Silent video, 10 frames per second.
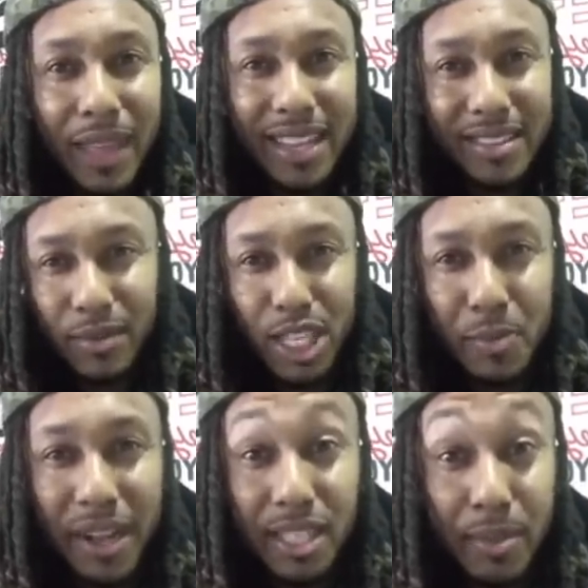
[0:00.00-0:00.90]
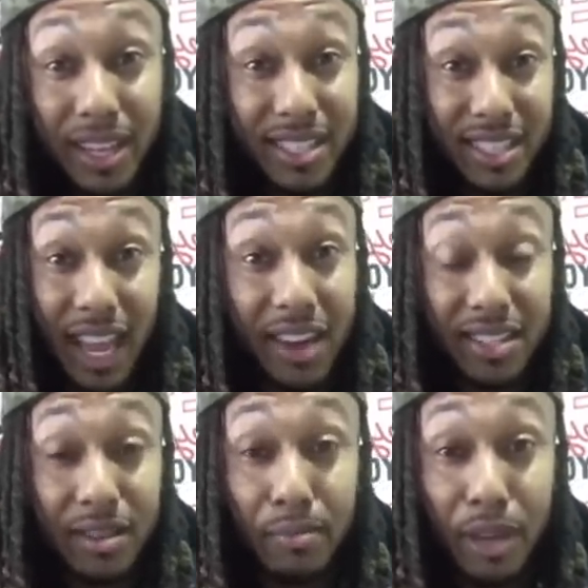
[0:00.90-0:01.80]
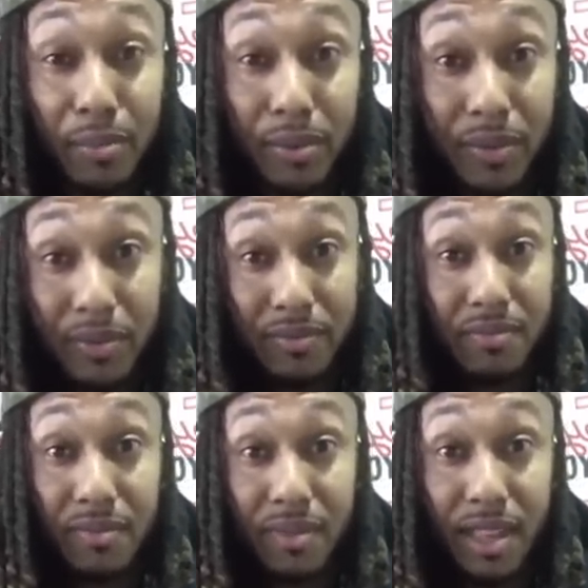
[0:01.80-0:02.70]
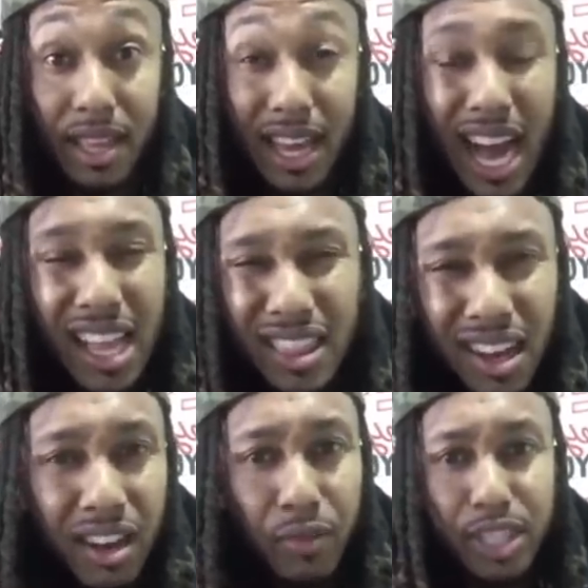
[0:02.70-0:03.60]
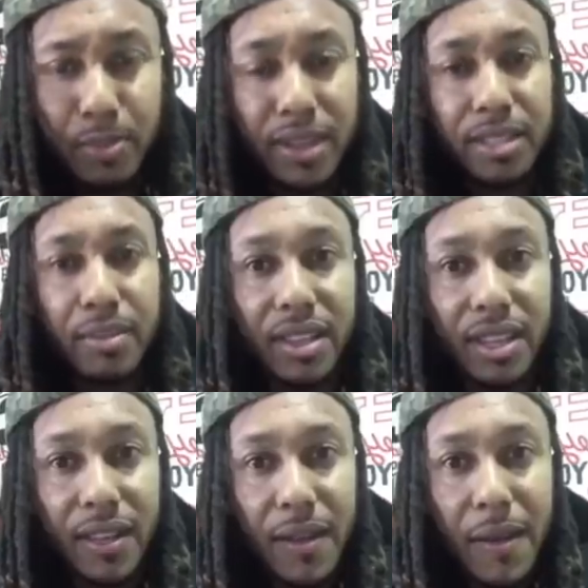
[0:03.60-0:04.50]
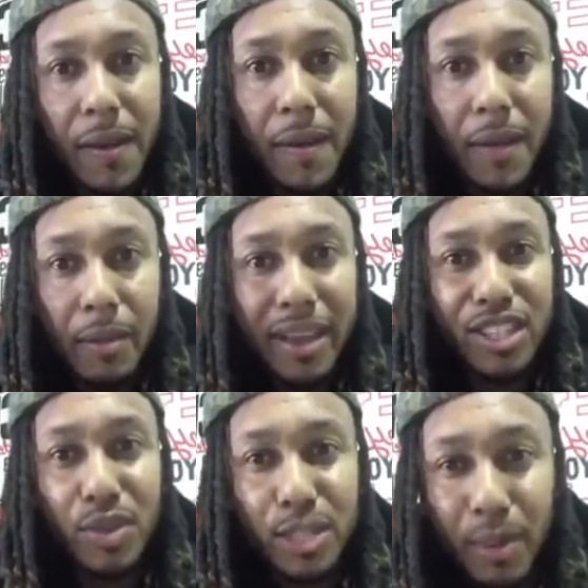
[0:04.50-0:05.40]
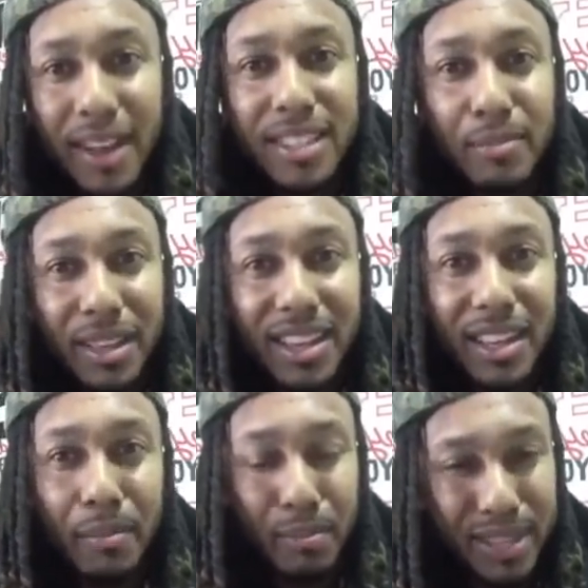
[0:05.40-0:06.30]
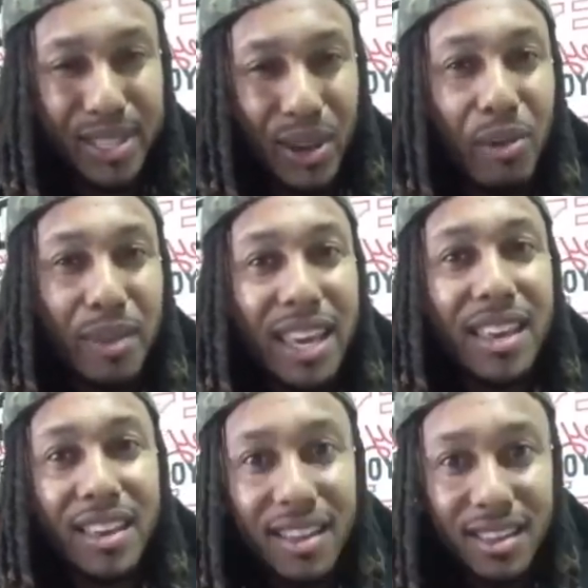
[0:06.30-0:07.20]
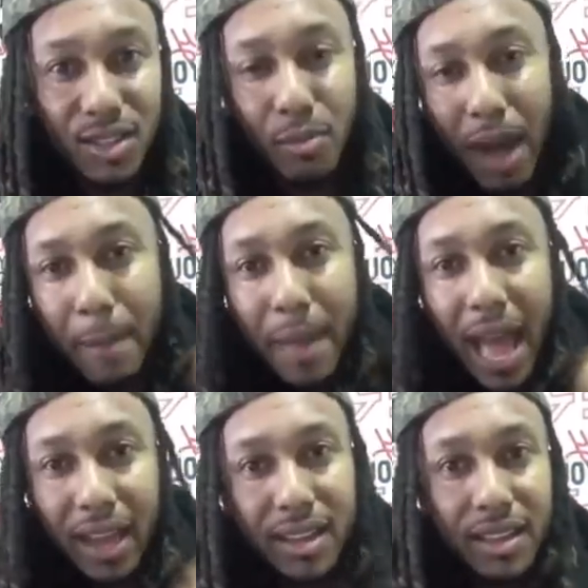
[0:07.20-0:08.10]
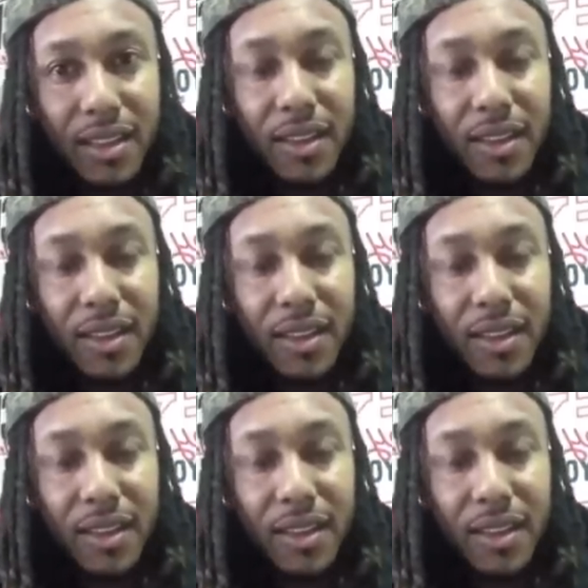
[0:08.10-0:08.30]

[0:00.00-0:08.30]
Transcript: Like, responsibility scares some people. I love responsibility because responsibility puts it on me. It's on my back.